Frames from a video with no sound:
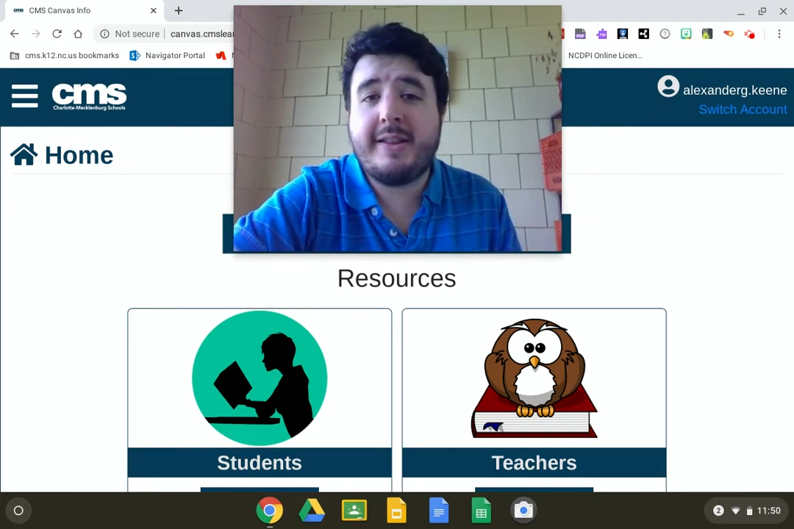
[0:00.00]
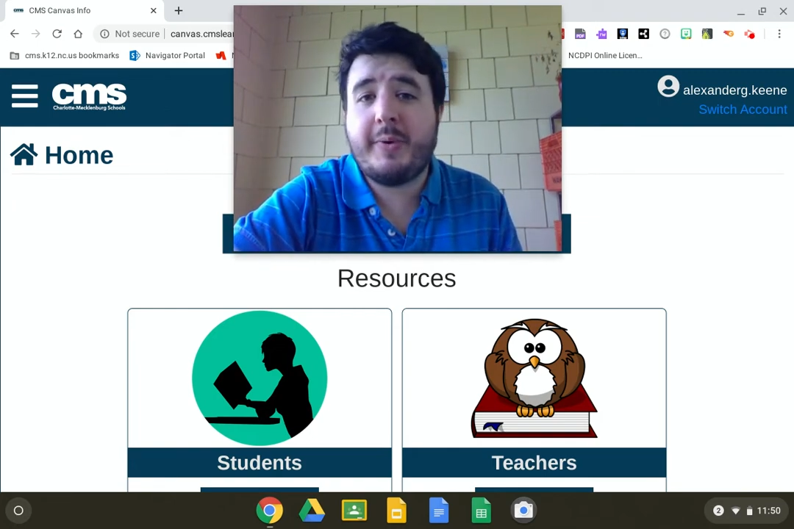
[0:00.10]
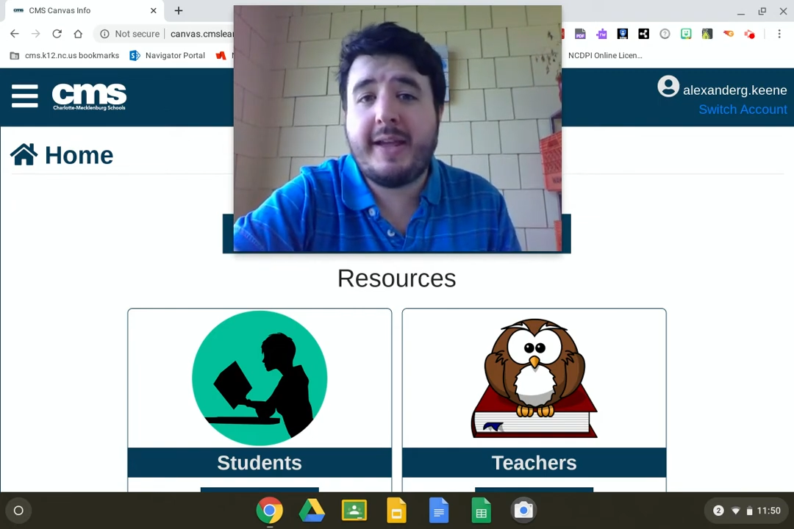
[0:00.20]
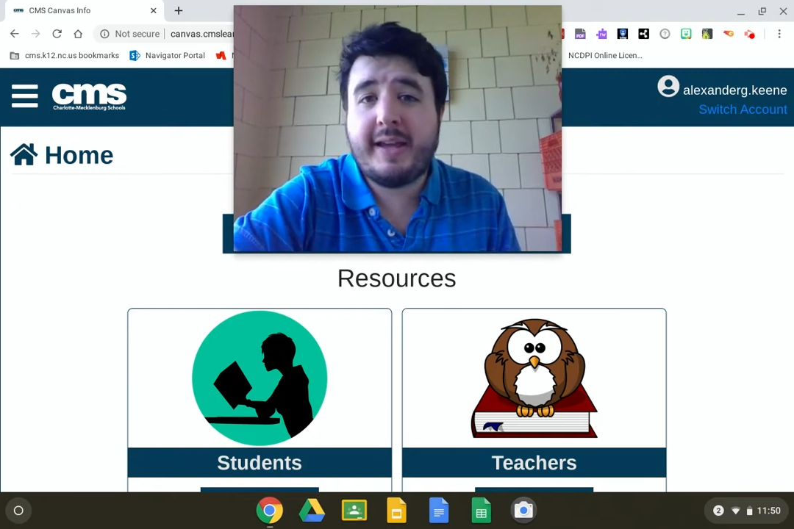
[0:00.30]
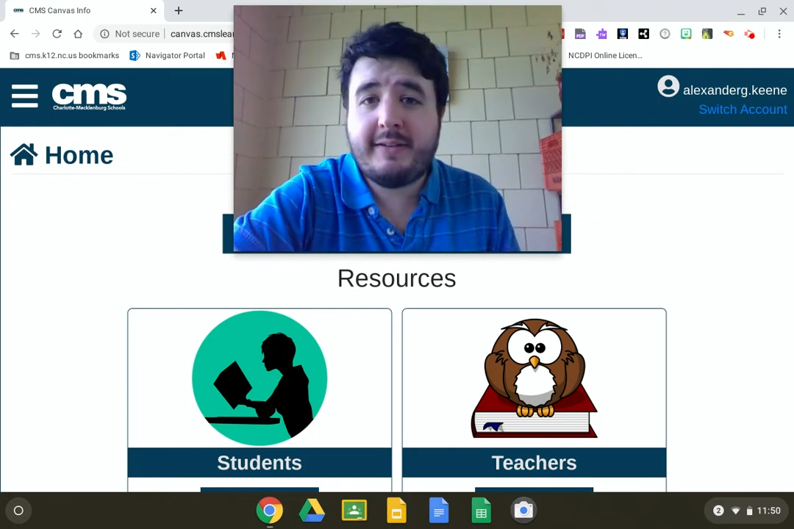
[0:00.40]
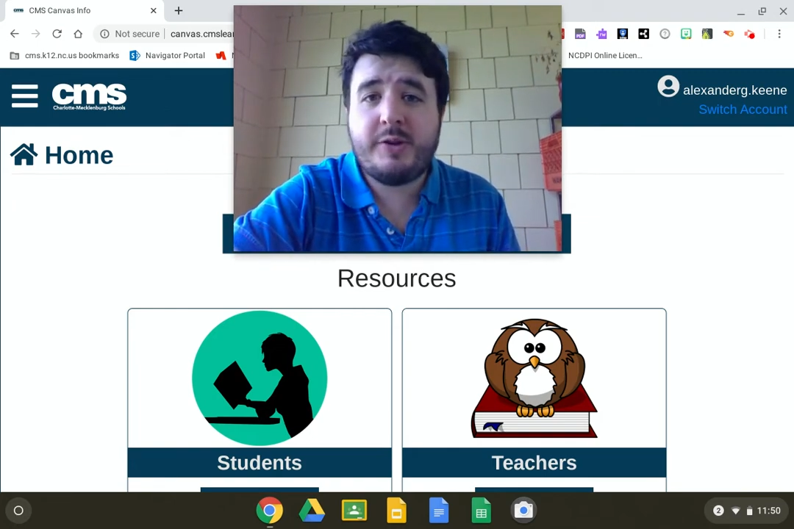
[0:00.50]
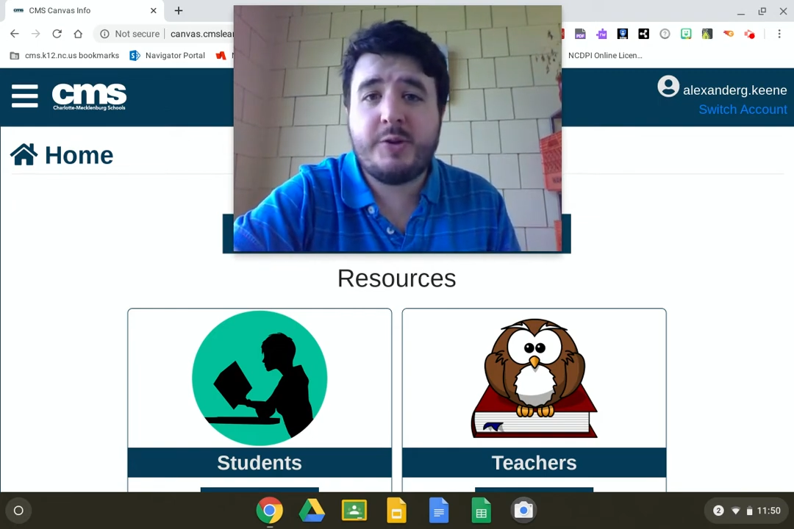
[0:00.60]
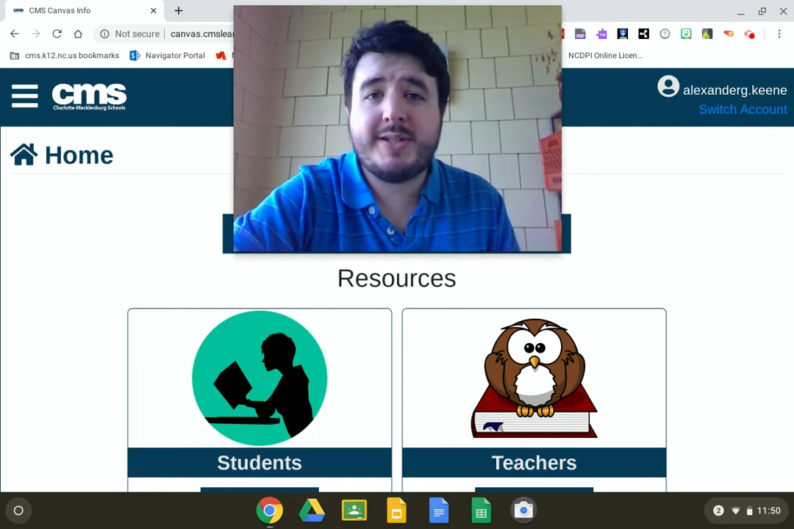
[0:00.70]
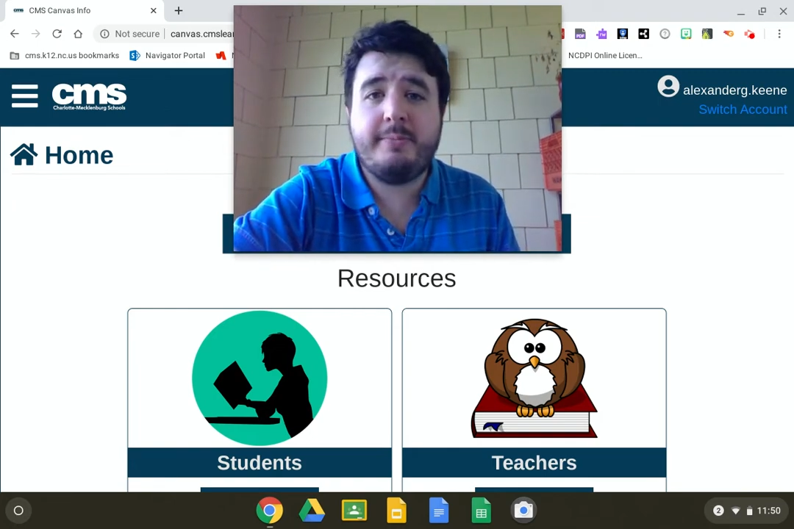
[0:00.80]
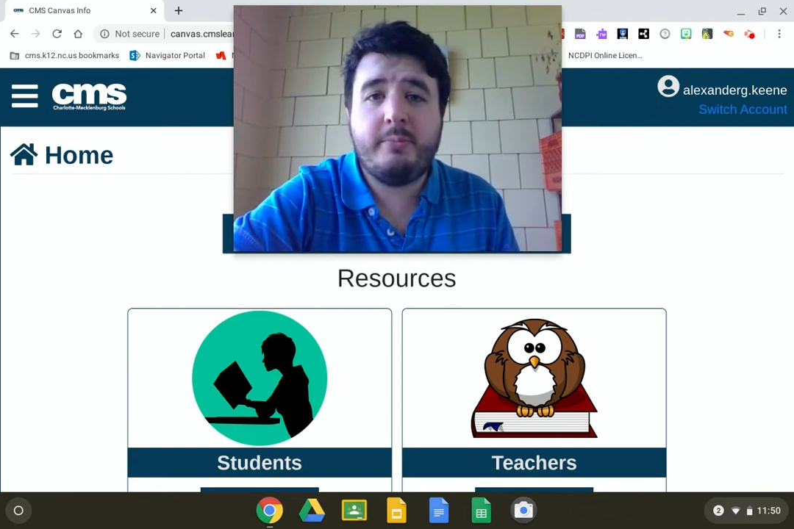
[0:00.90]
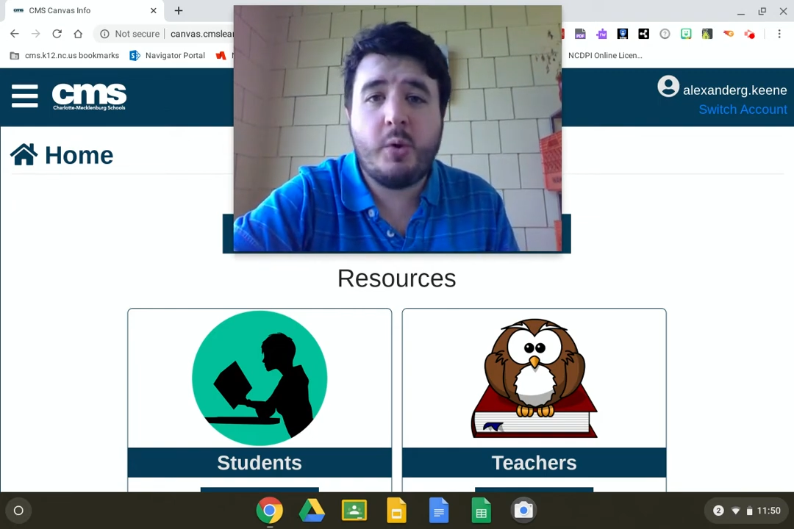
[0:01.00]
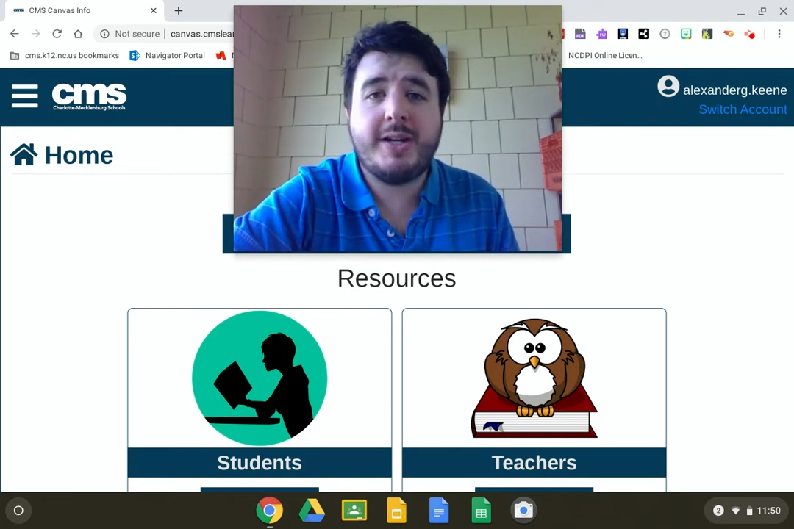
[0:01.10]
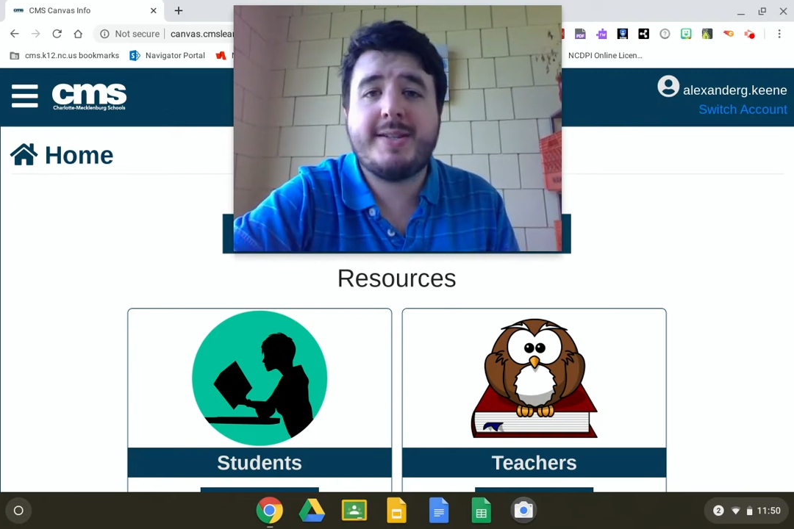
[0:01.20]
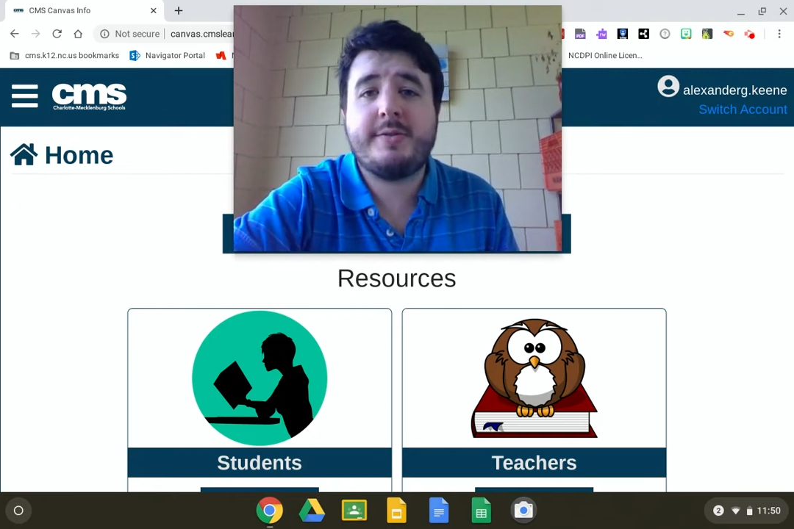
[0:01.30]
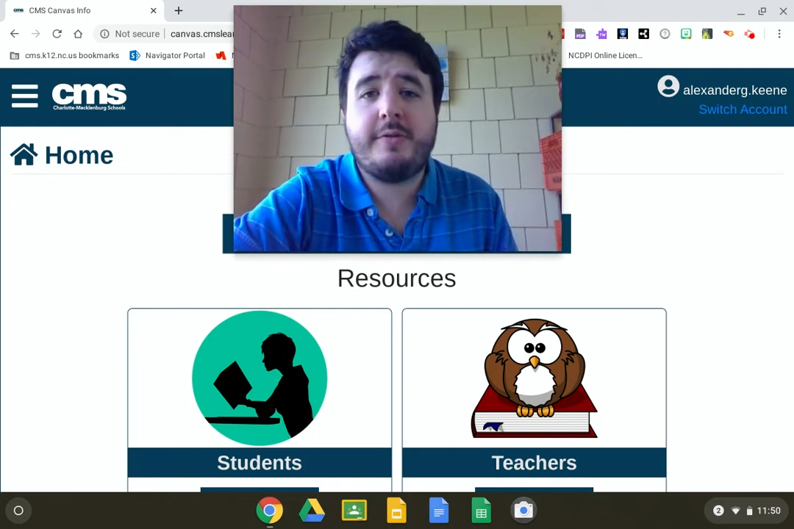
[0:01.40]
that we can give you some
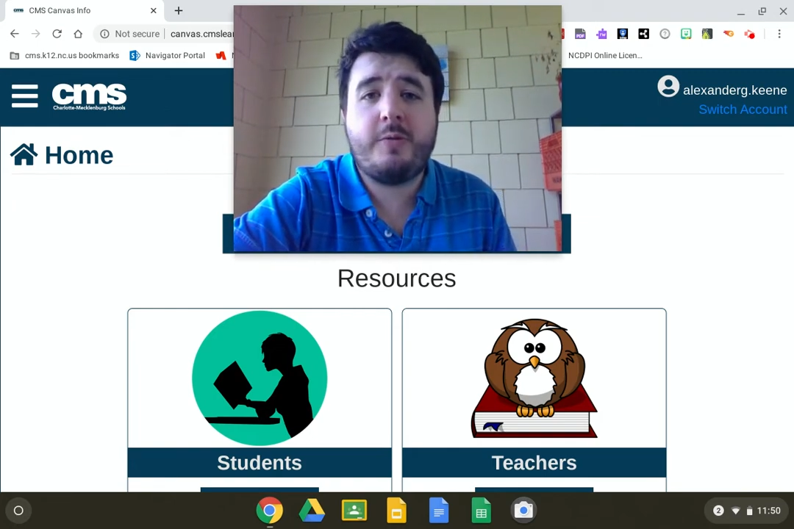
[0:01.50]
points